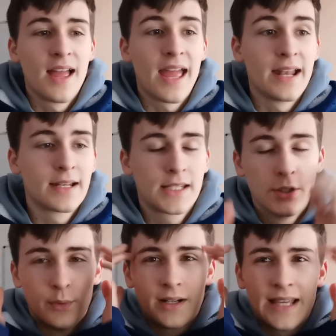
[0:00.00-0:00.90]
it
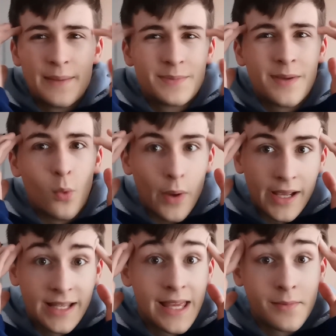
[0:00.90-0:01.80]
keeps me
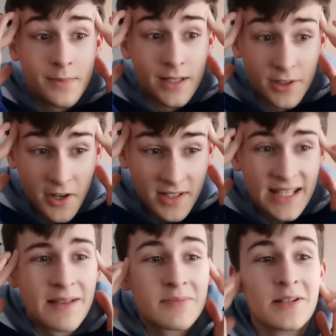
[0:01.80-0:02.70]
awake, keeps me alert,
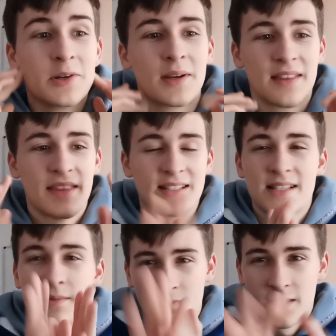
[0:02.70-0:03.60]
keeps me knowing that this
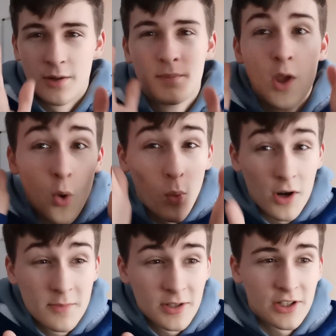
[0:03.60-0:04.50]
is
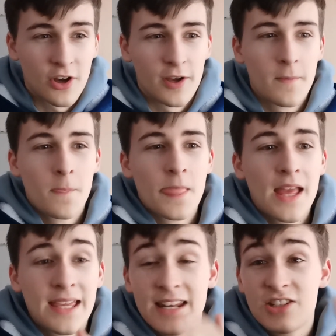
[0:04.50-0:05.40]
what I'm doing now.
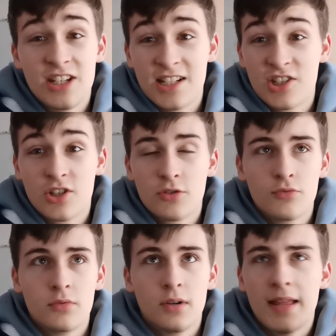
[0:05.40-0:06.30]
Getting changed
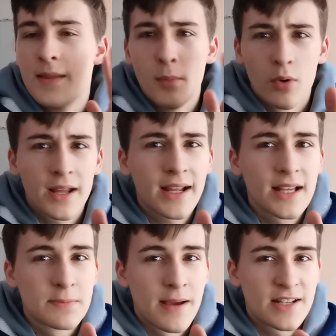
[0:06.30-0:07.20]
in the morning,
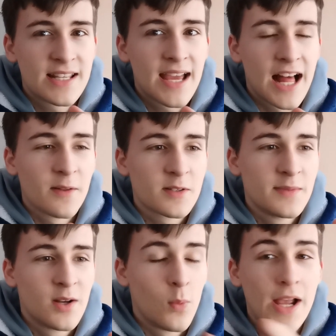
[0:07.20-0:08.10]
especially, it helps
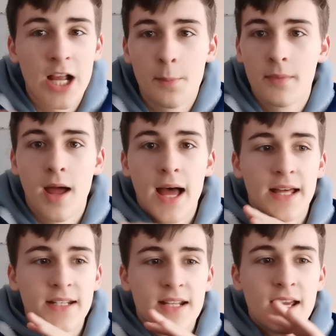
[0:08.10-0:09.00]
me to wake up
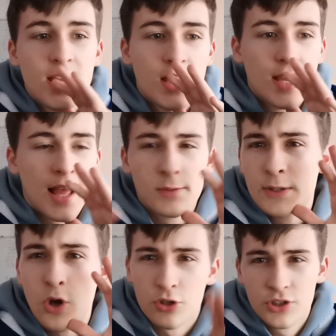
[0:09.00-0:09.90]
and helps
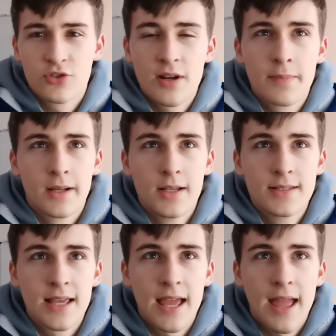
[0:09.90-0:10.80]
me concentrate,
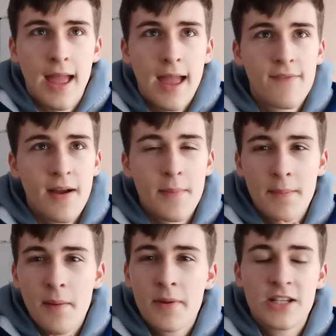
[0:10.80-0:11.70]
because if I'm
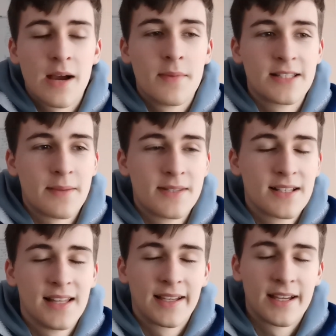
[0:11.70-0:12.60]
in my pajamas, I'm
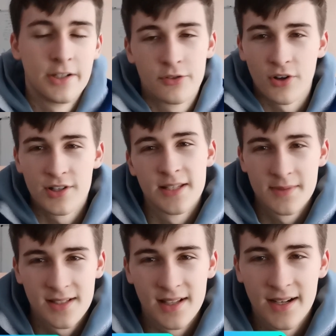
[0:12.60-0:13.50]
still like kind of drowsy
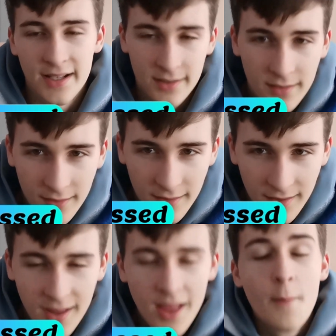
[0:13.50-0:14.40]
and still kind of like, huh.
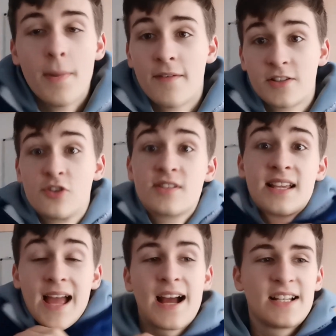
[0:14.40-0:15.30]
But as soon as
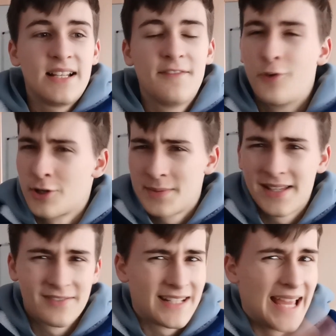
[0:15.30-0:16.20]
I actually force
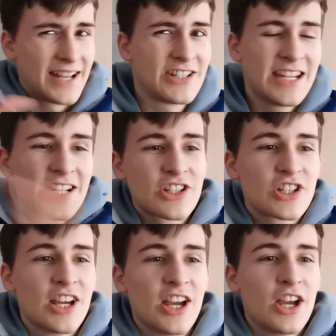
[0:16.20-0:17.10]
myself to get
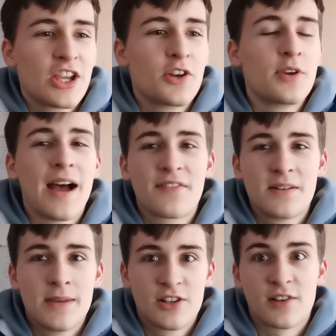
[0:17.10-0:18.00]
changed, you have
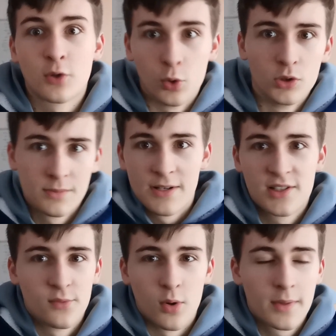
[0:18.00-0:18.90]
to make yourself cold and make
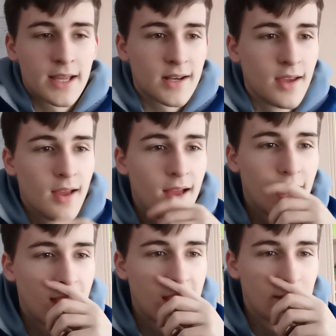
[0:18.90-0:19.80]
yourself warm again.
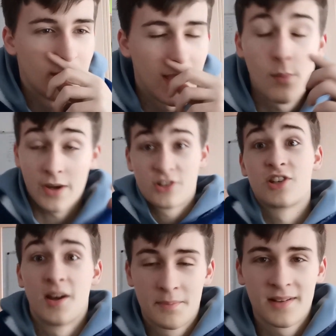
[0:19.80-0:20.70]
It wakes
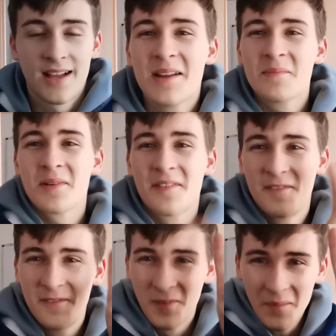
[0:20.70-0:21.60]
you up. Number
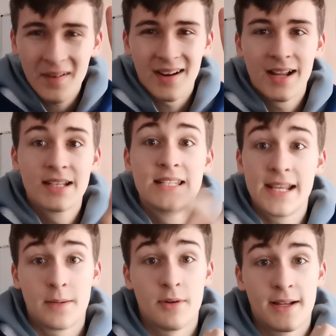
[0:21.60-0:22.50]
4,
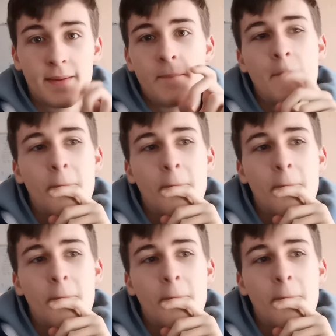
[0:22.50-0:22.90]
take a break.